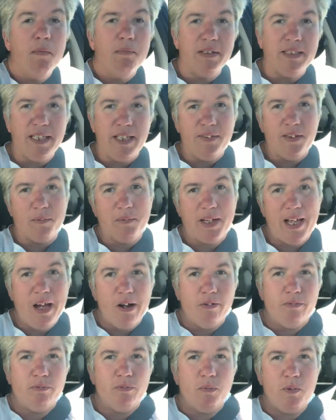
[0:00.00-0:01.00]
But see, there we
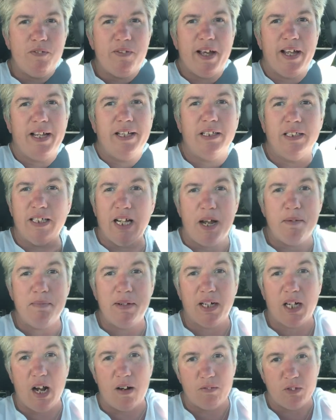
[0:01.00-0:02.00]
go. We've had a
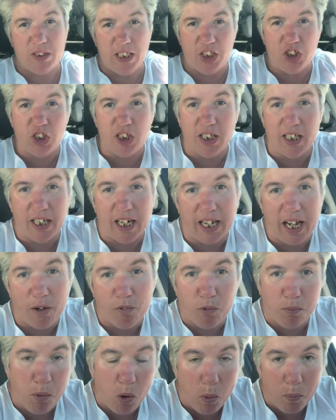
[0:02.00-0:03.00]
9-minute conversation and I
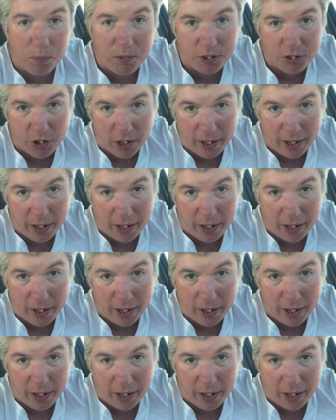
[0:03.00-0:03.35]
got from home to